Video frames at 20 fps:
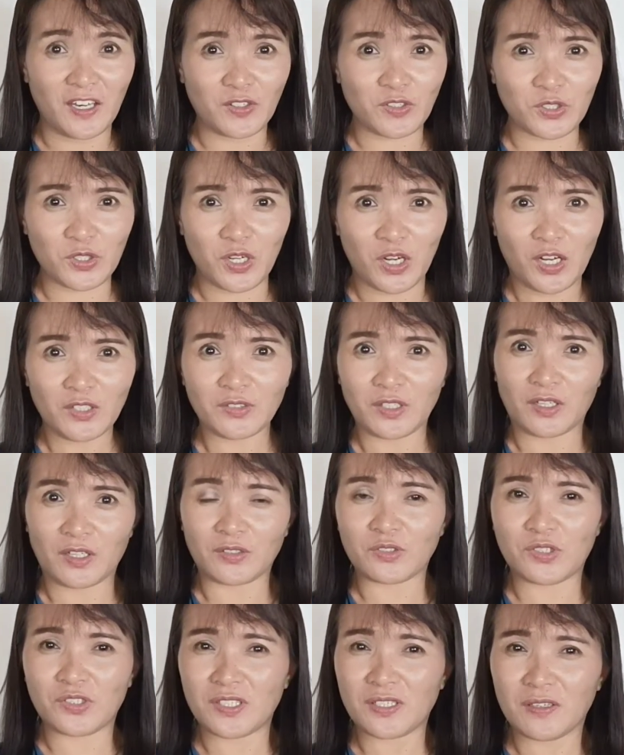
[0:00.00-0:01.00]
its
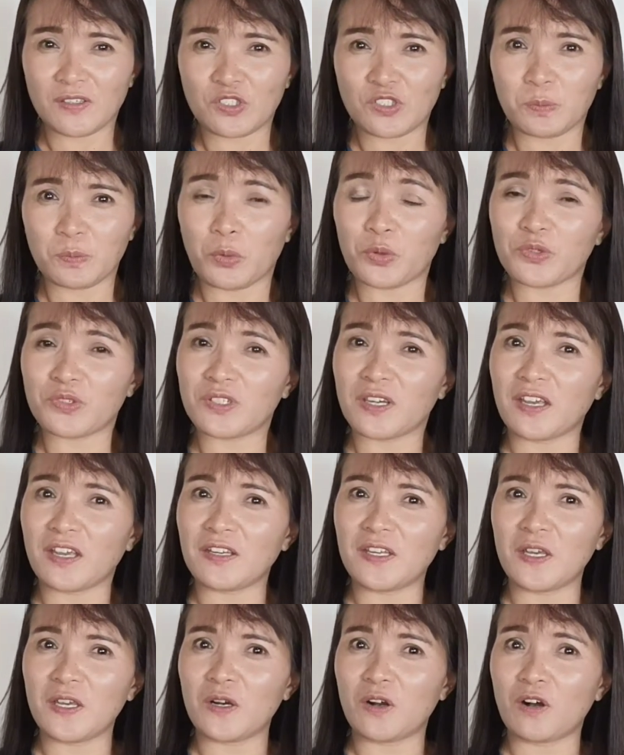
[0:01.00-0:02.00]
context explores the
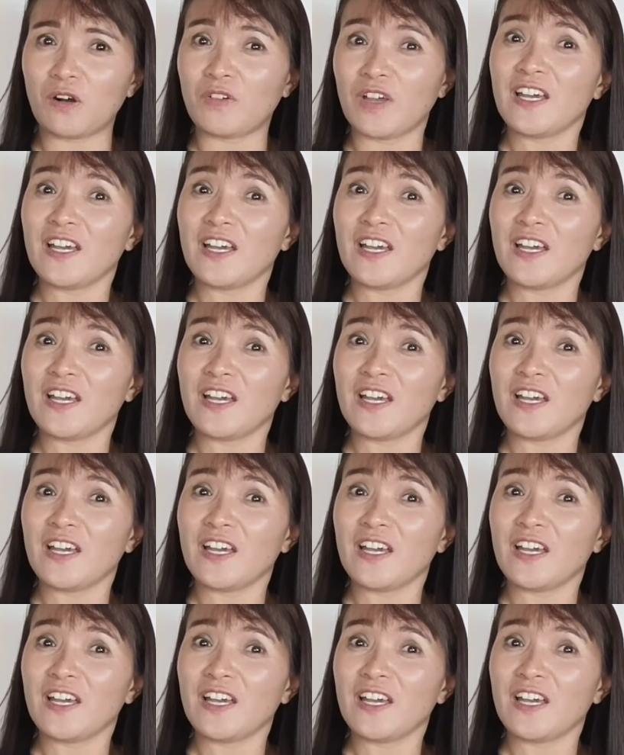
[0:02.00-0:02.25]
idea of